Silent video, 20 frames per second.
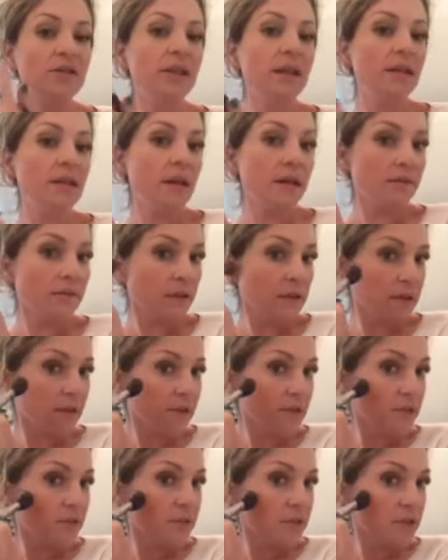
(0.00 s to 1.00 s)
line right there.
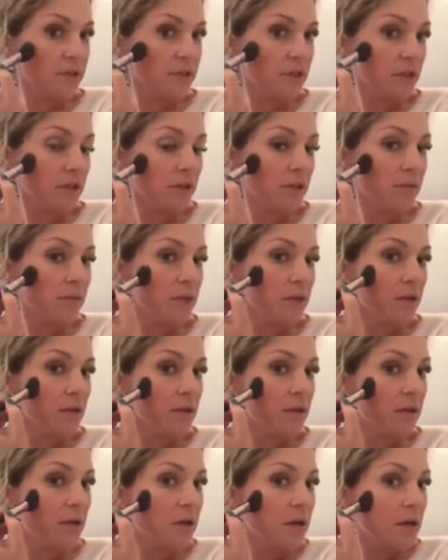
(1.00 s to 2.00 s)
So we're going to start in the
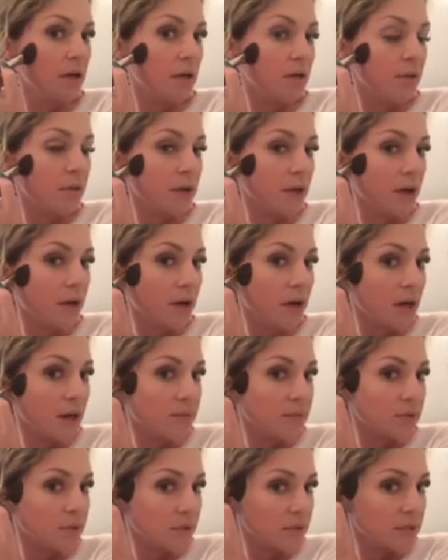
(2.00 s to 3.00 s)
middle. We go
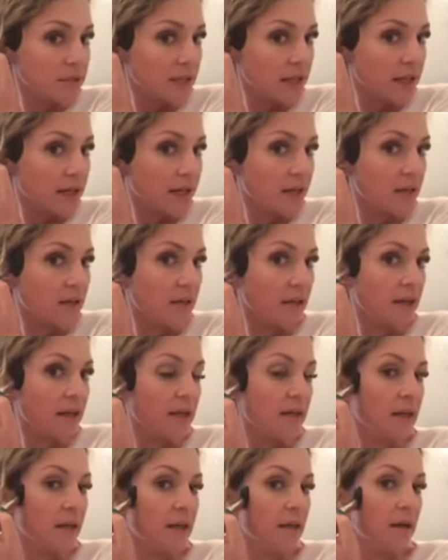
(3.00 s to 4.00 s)
up towards that
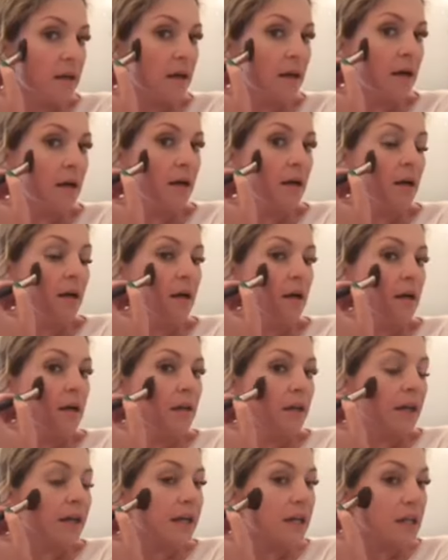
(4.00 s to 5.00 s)
hairline, and
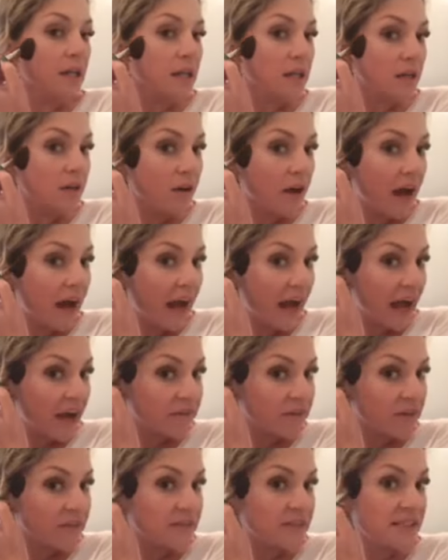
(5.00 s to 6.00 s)
like in a
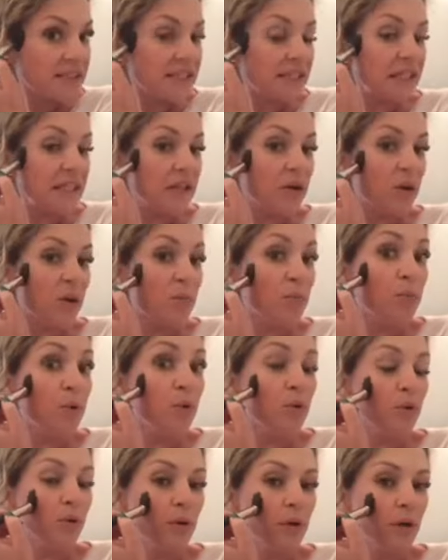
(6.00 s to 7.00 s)
half of a C or a
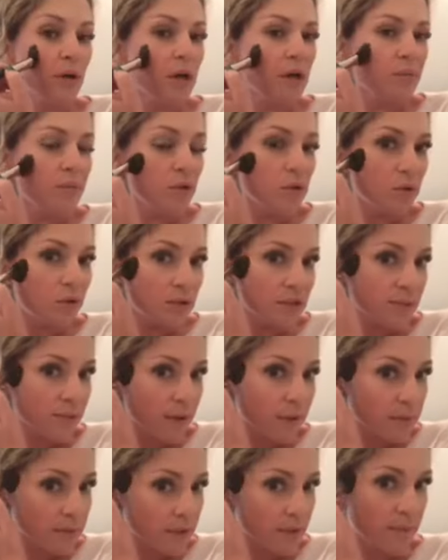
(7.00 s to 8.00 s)
moon. A moon is
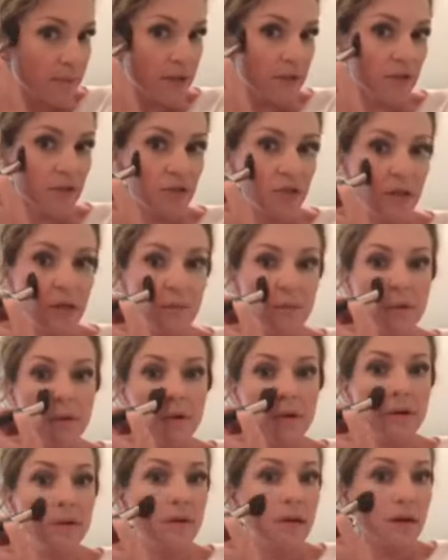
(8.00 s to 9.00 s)
probably a better shape
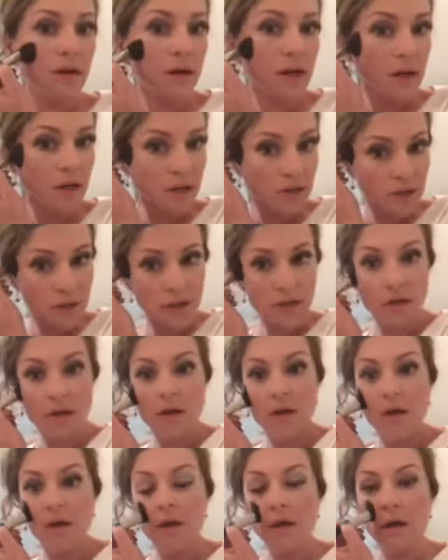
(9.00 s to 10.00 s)
there, actually.
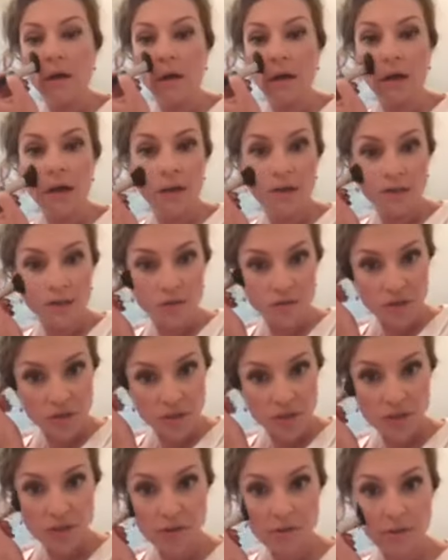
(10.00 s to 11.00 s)
And you
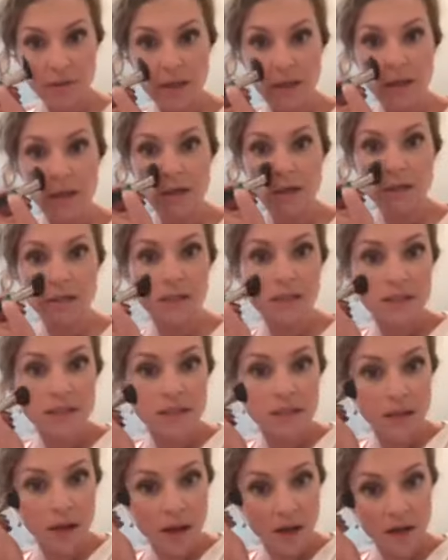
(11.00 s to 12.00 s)
just create a
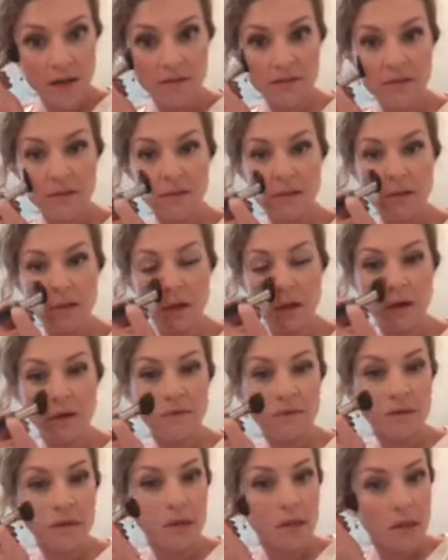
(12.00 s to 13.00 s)
soft,
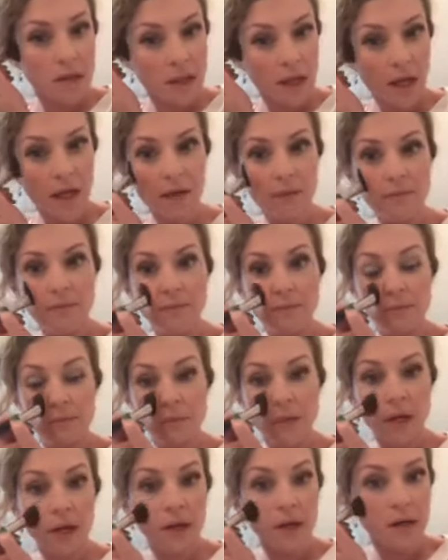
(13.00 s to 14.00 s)
soft line,
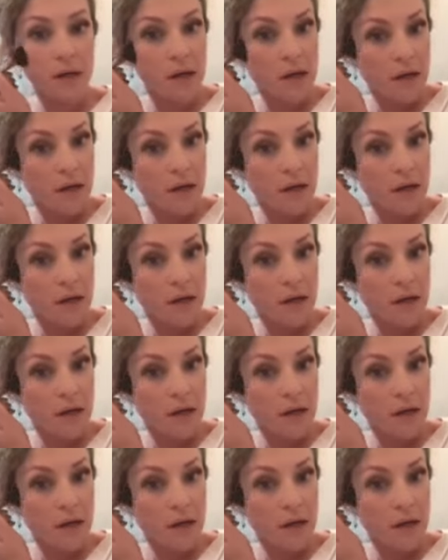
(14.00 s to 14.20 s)
okay?